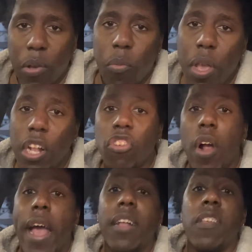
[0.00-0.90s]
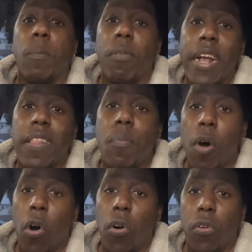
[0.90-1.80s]
We are trying to break the
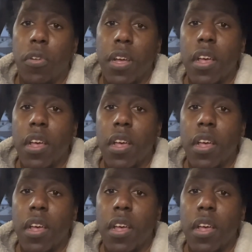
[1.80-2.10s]
mold